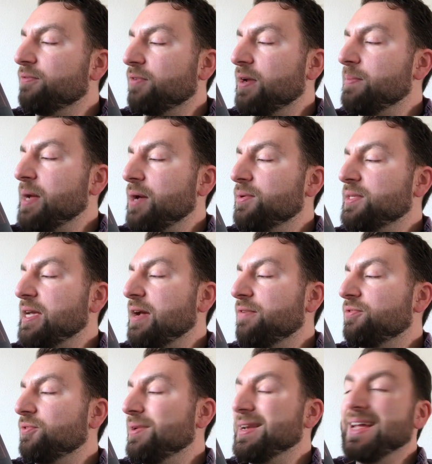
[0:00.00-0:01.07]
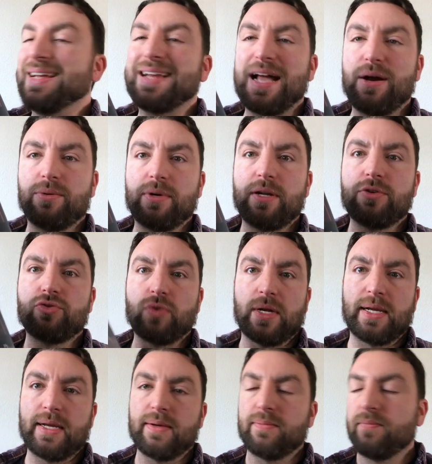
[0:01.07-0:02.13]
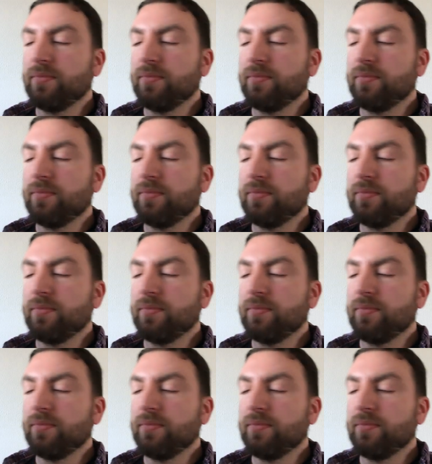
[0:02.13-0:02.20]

frame house after a night out drinking.